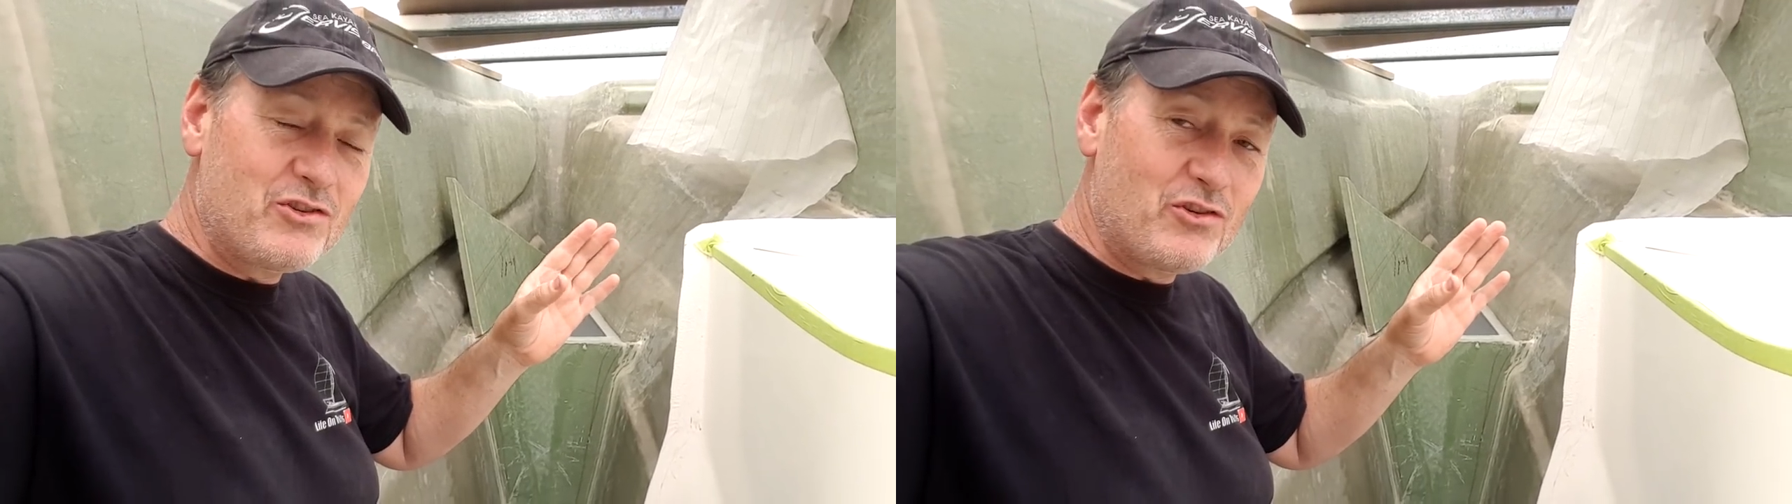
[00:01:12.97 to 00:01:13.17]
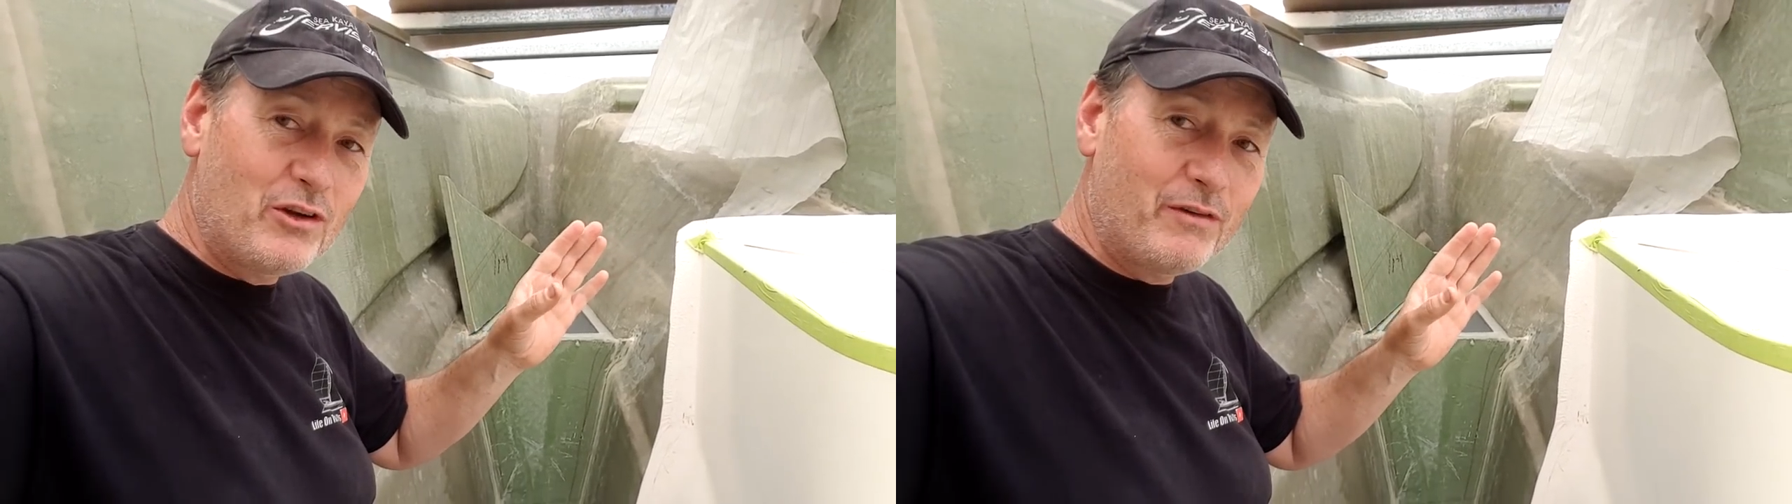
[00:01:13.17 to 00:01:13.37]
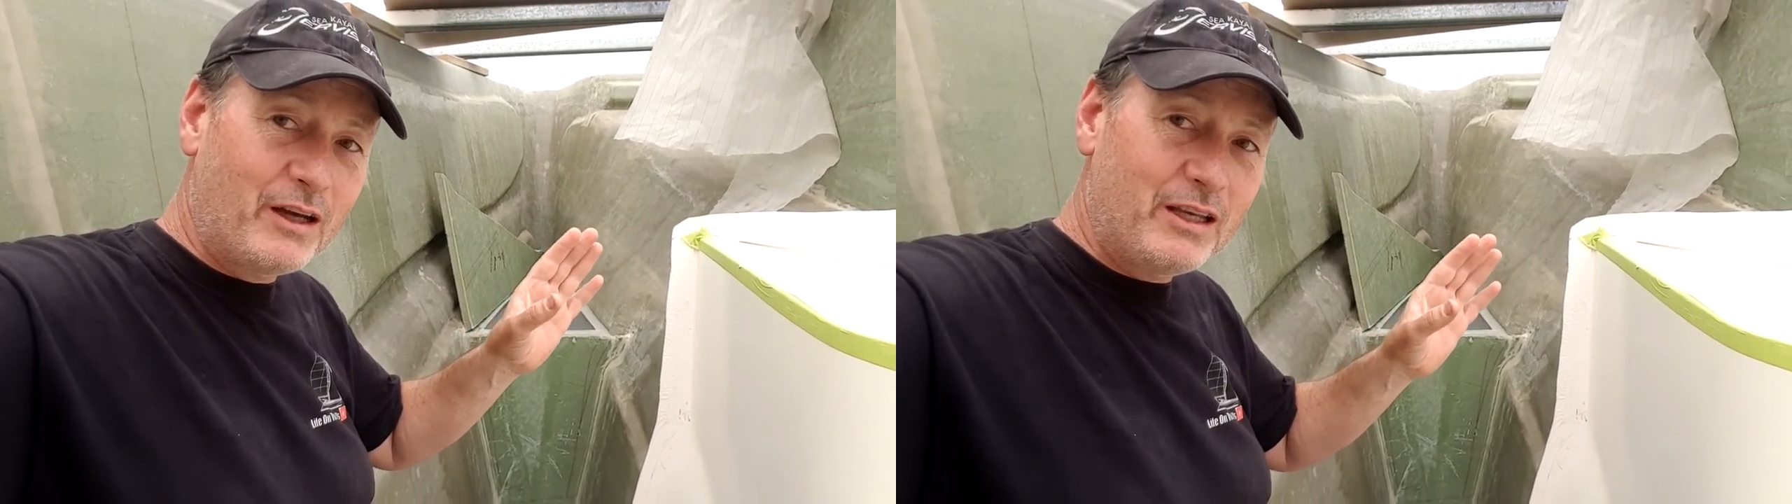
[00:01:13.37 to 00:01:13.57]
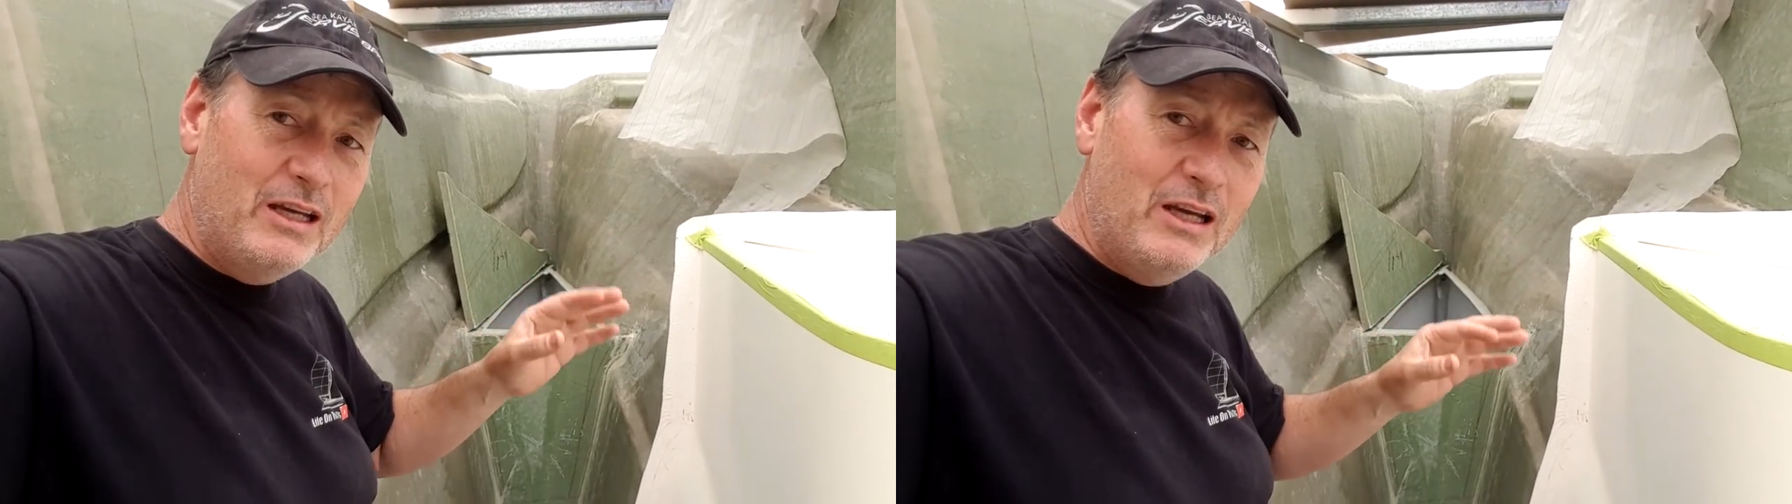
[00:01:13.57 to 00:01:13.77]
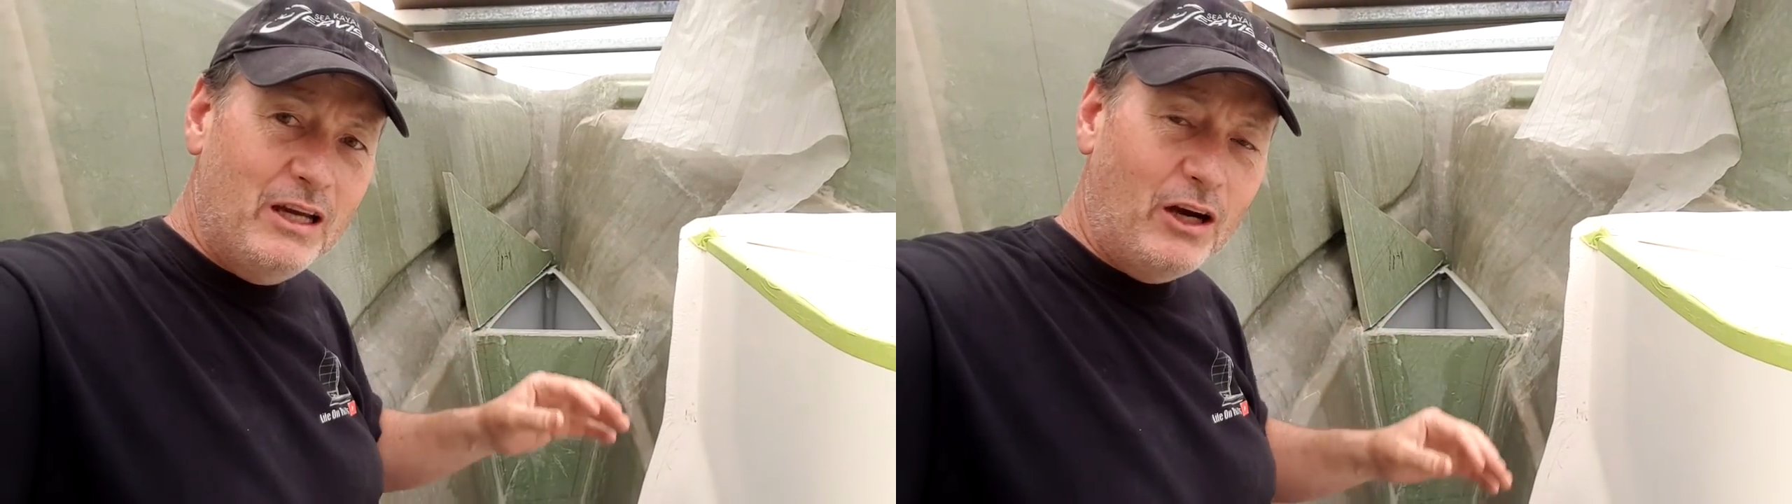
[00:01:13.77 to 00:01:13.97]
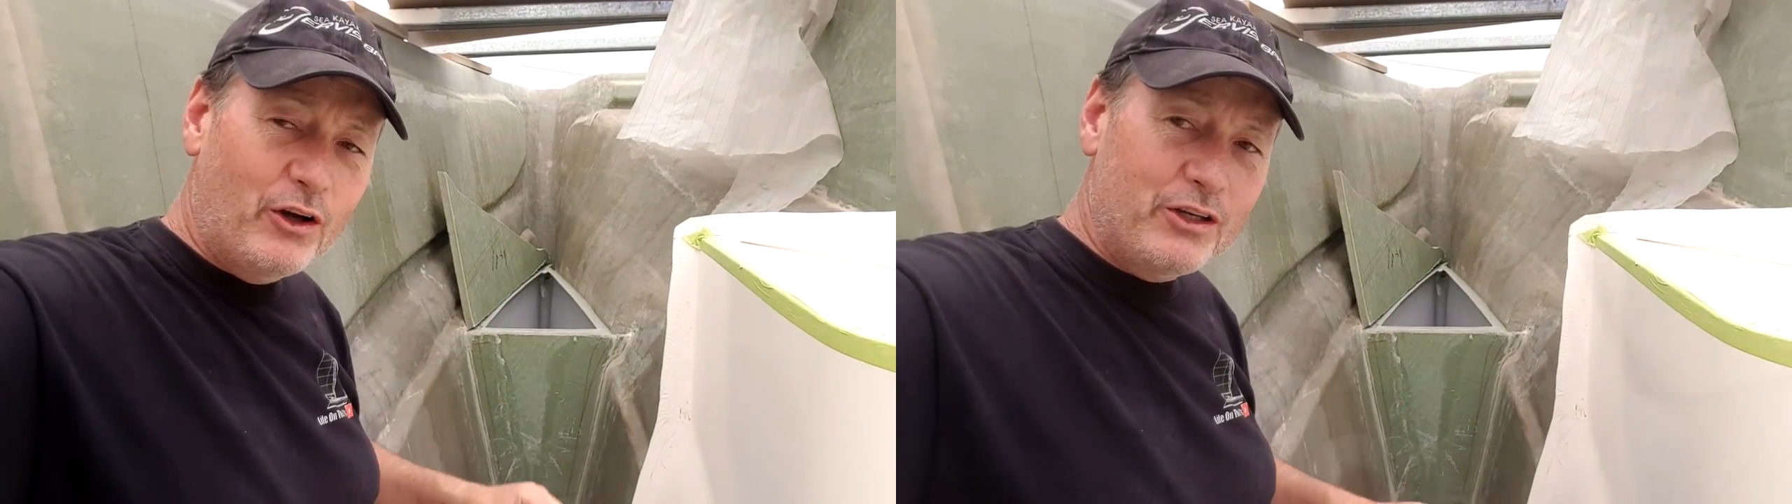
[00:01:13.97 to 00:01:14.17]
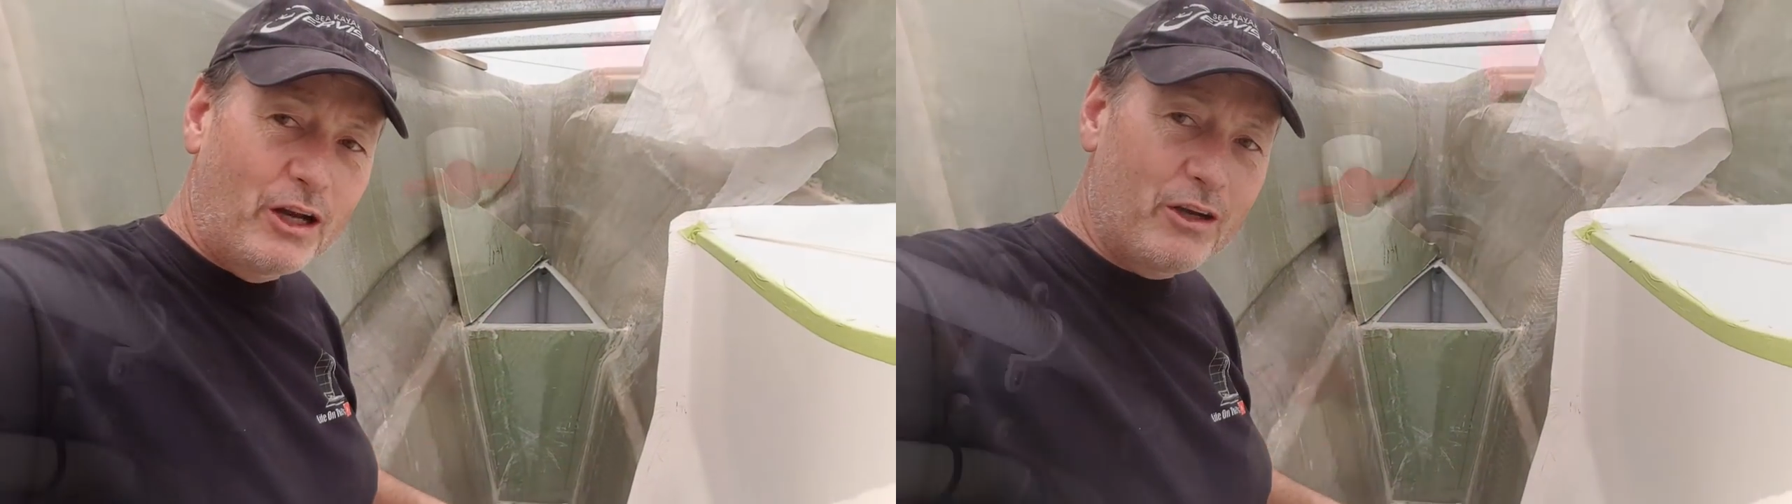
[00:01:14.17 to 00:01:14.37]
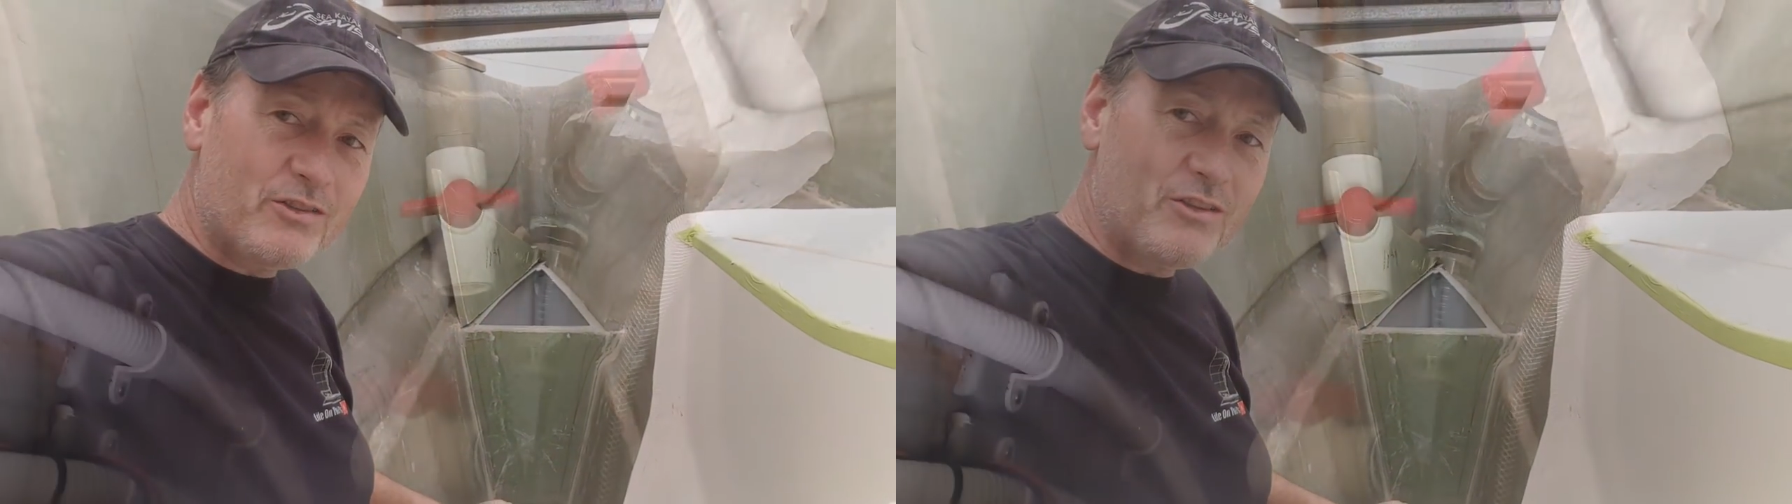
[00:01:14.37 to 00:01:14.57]
survey, I
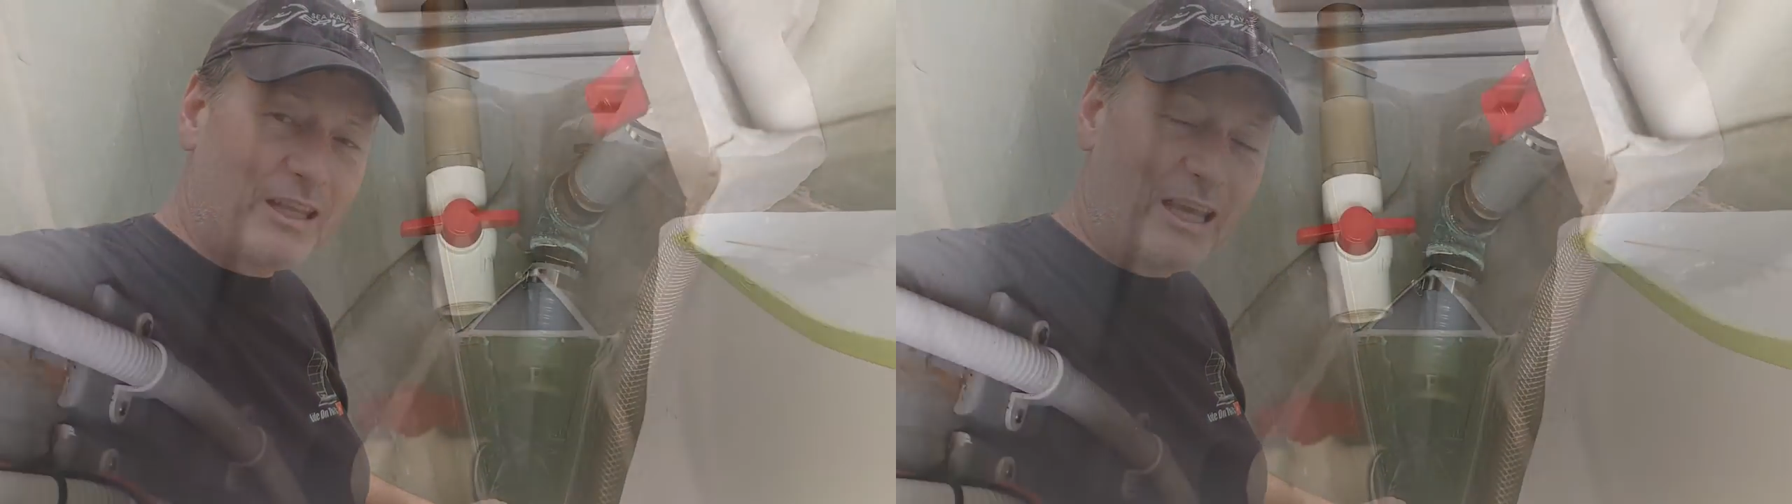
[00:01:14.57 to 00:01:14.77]
noticed that he